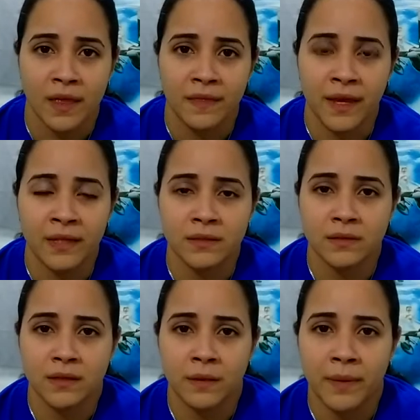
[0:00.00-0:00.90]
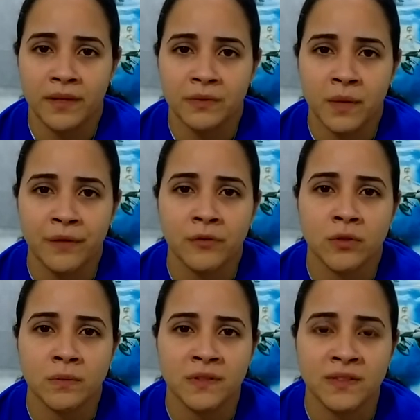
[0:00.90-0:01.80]
Then come back to my
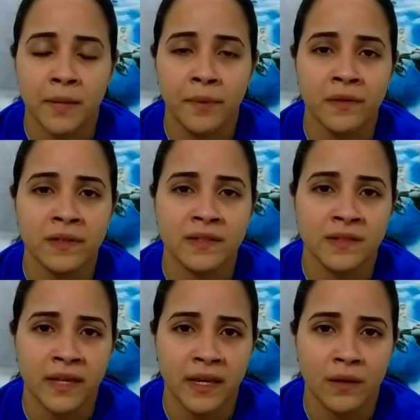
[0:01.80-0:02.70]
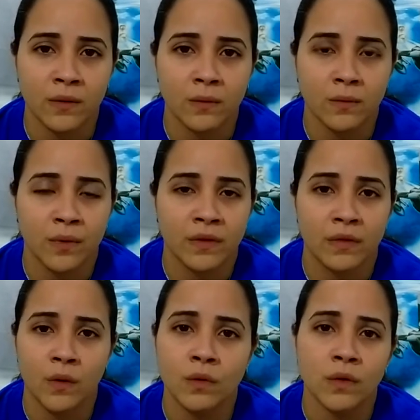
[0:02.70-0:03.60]
room, step on the scale with
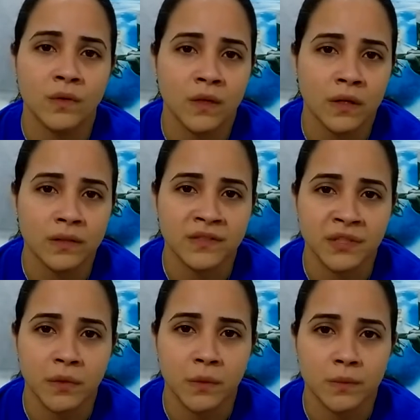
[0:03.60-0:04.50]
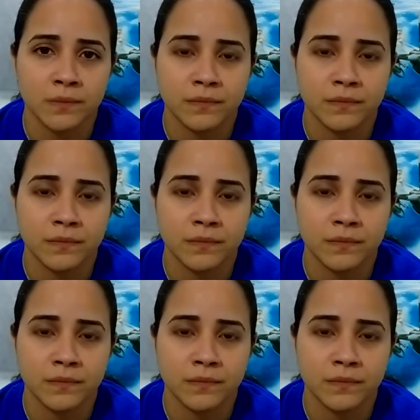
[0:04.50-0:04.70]
no clothes on, zero,